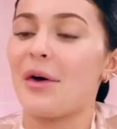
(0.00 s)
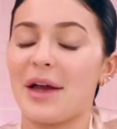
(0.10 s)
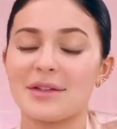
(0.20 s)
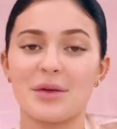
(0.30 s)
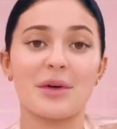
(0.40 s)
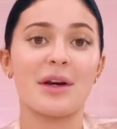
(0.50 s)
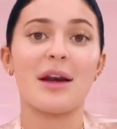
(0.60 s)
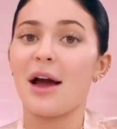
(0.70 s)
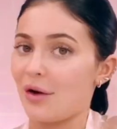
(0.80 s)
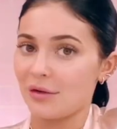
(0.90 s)
Okay, so
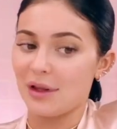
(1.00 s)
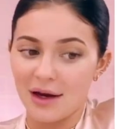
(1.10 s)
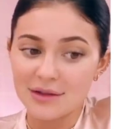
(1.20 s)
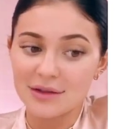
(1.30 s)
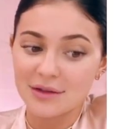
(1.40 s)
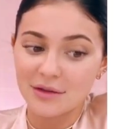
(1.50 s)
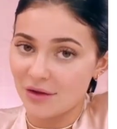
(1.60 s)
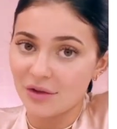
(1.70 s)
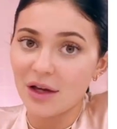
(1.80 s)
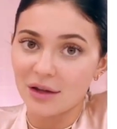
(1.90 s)
now, last,
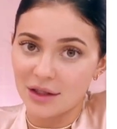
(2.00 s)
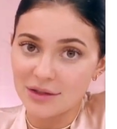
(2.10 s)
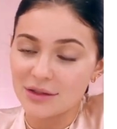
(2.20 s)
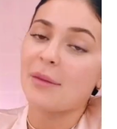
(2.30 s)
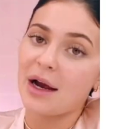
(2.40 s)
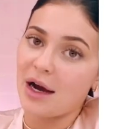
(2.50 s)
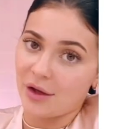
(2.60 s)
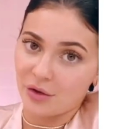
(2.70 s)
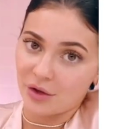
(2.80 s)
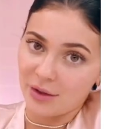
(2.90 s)
definitely not least, my
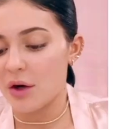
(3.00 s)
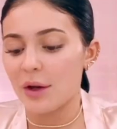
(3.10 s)
eye cream.